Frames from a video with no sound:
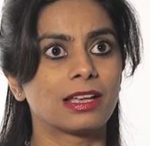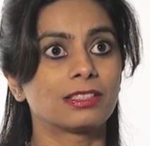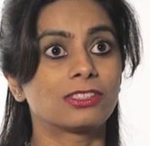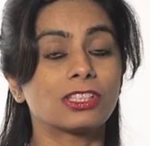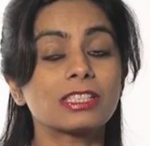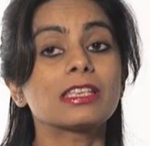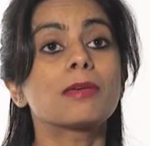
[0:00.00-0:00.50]

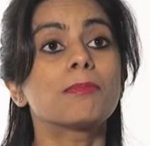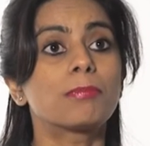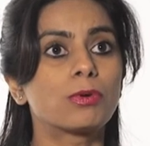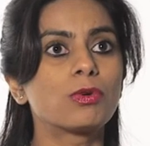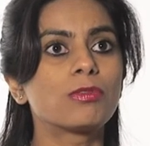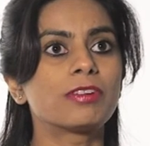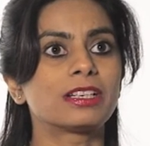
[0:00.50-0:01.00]
Just
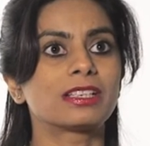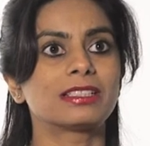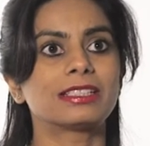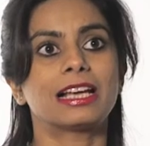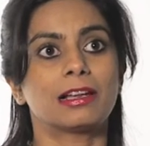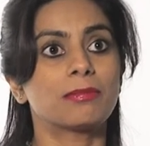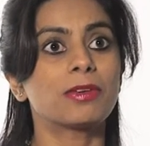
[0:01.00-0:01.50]
improve it,
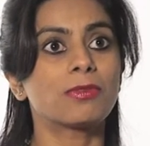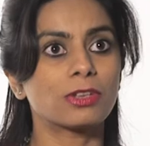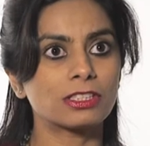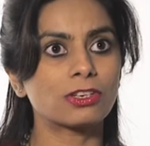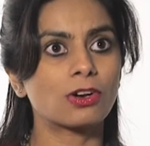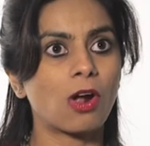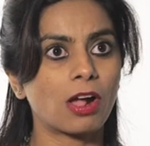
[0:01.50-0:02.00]
tell me
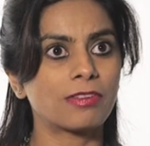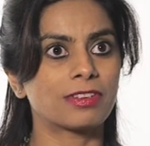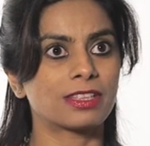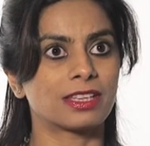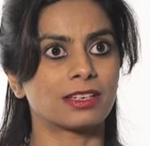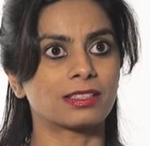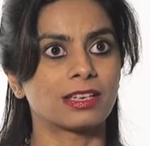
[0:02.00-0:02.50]
what's wrong
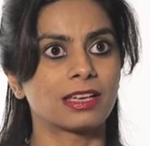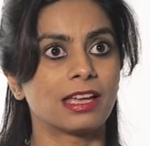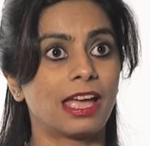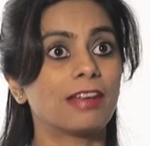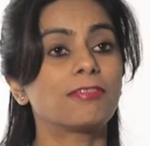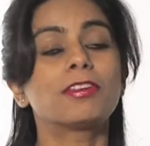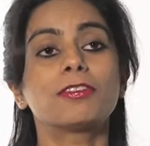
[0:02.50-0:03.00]
with it,
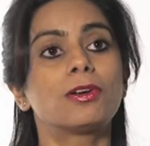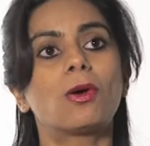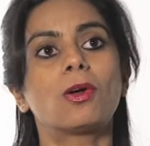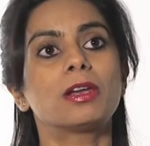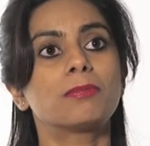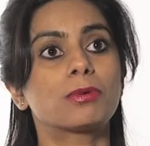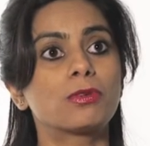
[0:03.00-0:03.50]
and we will
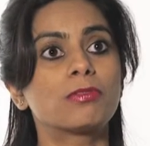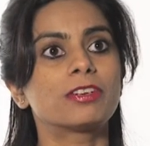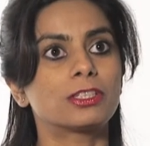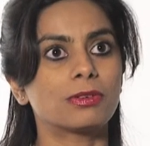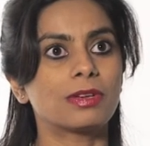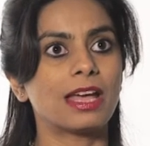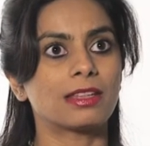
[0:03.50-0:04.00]
all improve
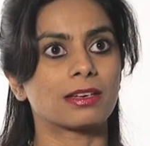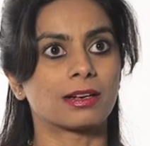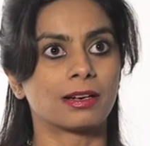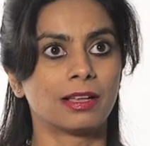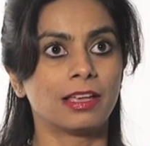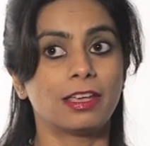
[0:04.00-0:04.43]
it together.